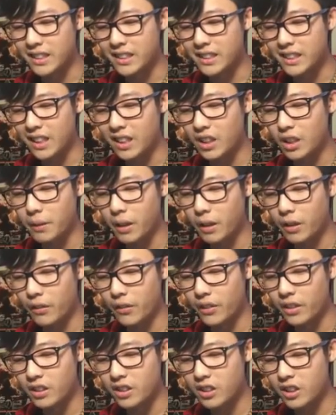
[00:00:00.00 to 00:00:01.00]
Sink, you may
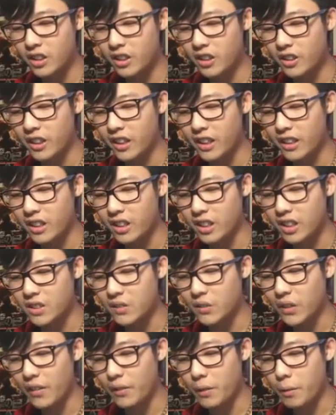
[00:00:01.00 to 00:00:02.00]
reveal a card in your hand that
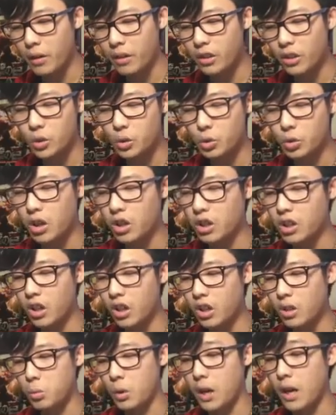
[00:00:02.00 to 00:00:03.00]
costs 5 or more to draw a
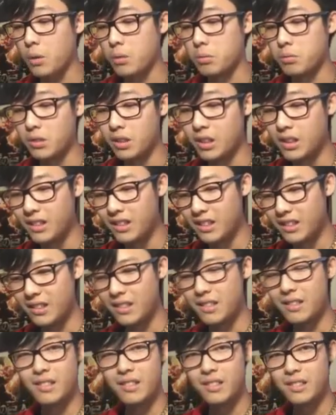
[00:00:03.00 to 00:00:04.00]
card. Wow.
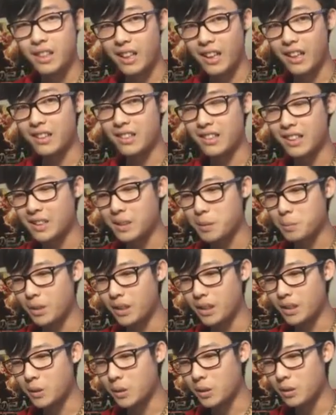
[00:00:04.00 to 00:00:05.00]
Okay, that's
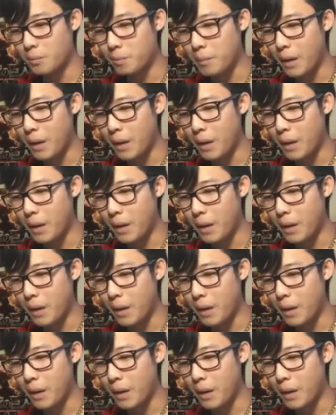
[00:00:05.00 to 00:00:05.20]
pretty cool.